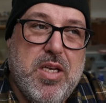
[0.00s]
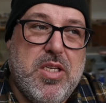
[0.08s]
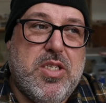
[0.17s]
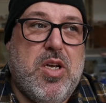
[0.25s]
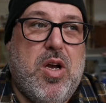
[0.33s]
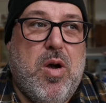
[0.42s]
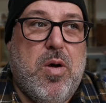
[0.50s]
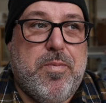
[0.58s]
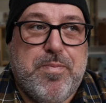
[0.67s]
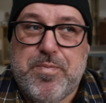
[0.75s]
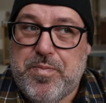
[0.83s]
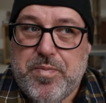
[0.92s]

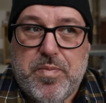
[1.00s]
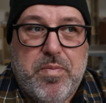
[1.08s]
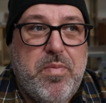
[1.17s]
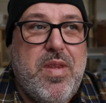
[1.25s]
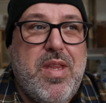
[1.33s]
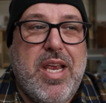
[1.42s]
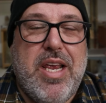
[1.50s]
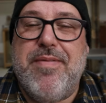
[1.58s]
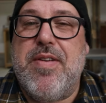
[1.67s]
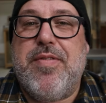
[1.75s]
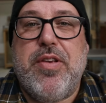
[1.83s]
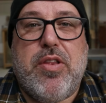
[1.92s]
So
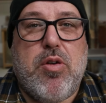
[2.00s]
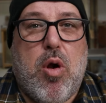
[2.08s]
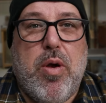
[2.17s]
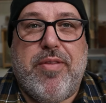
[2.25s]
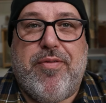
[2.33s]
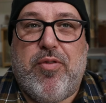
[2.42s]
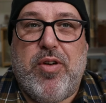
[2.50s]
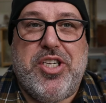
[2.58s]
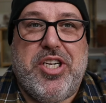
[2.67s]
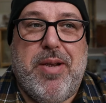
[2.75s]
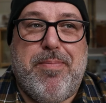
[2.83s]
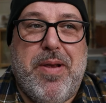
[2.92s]
even if you throw in free
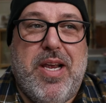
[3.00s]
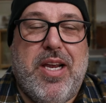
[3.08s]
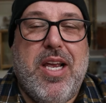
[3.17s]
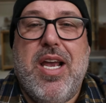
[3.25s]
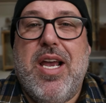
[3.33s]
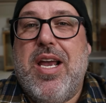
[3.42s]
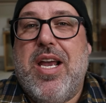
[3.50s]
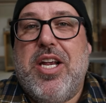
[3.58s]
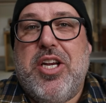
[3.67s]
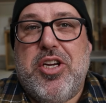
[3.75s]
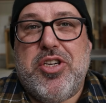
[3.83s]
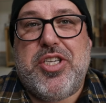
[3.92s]
shipping,
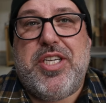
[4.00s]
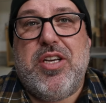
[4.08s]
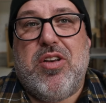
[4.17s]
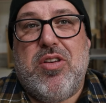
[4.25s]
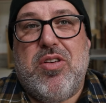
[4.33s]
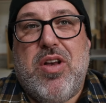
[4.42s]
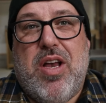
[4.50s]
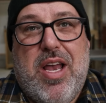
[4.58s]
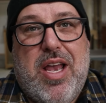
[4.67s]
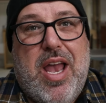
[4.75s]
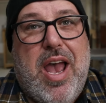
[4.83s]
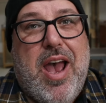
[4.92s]
you still
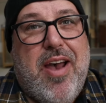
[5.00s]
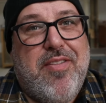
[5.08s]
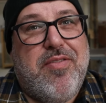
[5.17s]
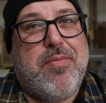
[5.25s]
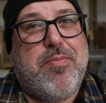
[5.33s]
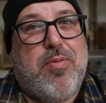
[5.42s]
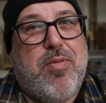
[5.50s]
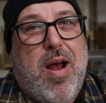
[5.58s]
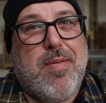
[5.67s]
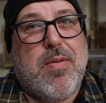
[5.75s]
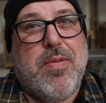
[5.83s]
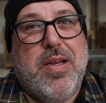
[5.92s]
have
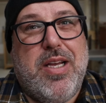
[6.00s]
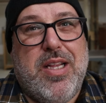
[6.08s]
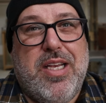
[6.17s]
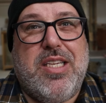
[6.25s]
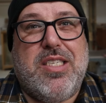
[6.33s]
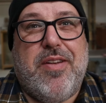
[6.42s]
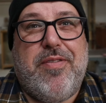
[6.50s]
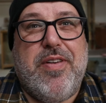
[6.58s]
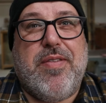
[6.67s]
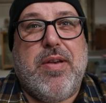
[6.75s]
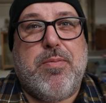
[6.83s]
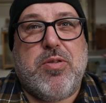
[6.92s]
probably at least a
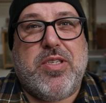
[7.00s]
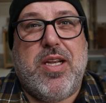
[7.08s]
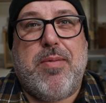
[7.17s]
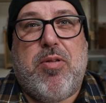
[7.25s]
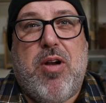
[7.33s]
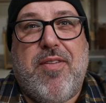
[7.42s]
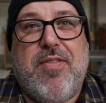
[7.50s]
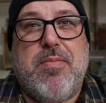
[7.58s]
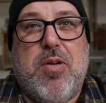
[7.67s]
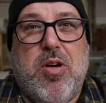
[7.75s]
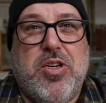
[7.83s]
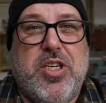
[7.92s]
50%
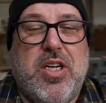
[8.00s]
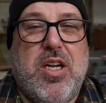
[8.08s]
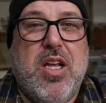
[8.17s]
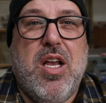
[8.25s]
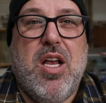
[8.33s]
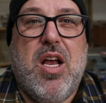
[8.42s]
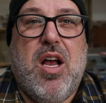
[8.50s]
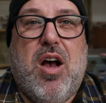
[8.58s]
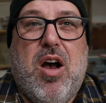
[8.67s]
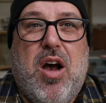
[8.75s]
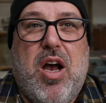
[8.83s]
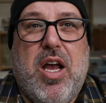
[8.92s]
profit margin
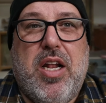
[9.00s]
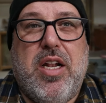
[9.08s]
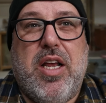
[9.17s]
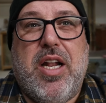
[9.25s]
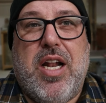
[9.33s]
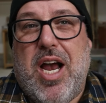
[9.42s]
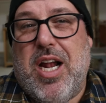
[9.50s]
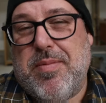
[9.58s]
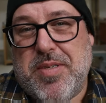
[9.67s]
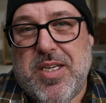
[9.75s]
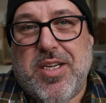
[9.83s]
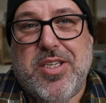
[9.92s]
on an
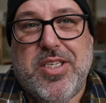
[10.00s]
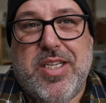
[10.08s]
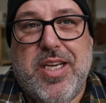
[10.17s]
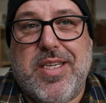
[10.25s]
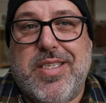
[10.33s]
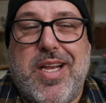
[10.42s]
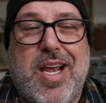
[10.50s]
item such as this.